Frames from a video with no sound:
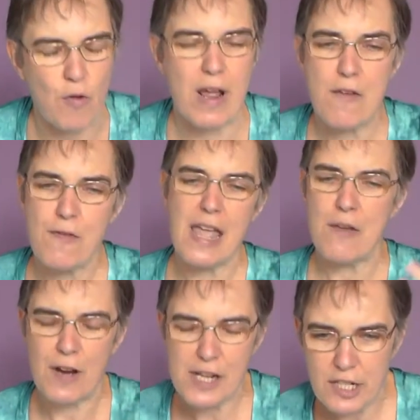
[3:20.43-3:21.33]
or
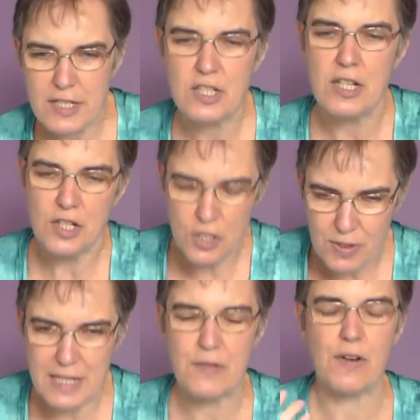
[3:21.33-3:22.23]
if I just
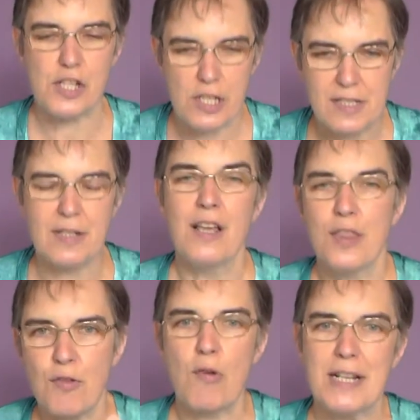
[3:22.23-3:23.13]
do this, if I just
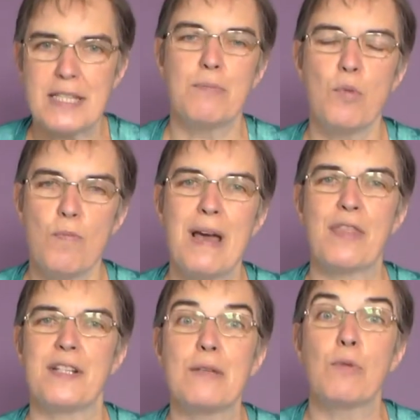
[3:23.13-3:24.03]
throw in some more
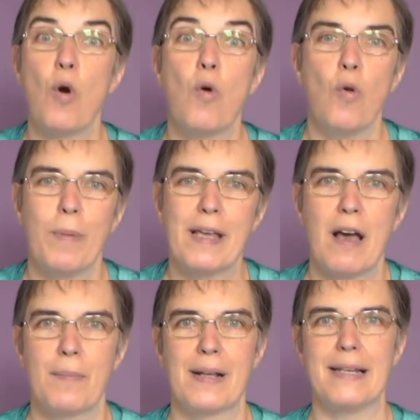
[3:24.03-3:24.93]
methods, it will all
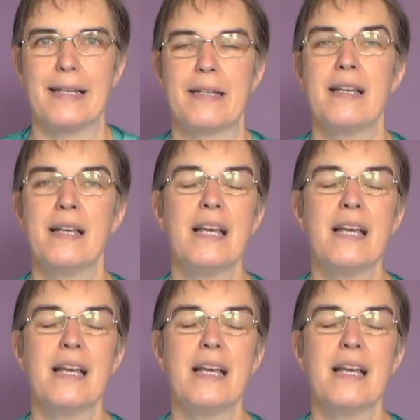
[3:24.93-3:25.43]
become clear.